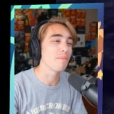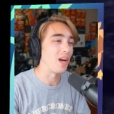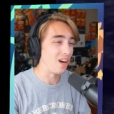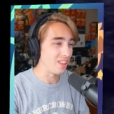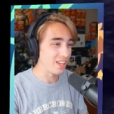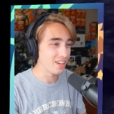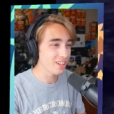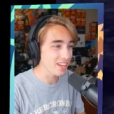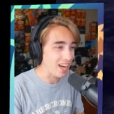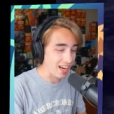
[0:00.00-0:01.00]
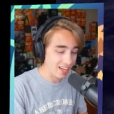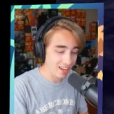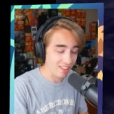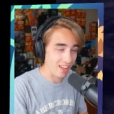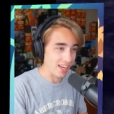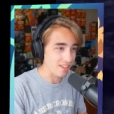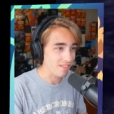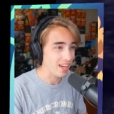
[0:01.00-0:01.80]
bro. Literally, I gotta like,